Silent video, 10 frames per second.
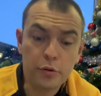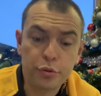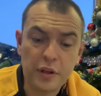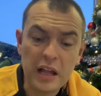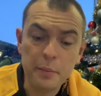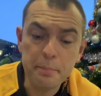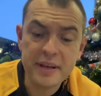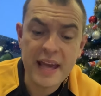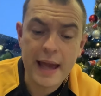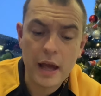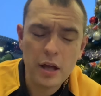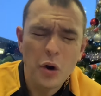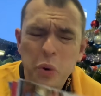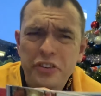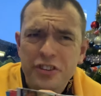Estelle and Pierre
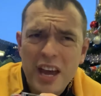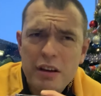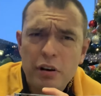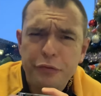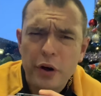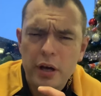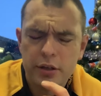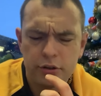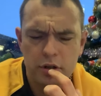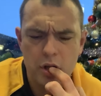were terrified.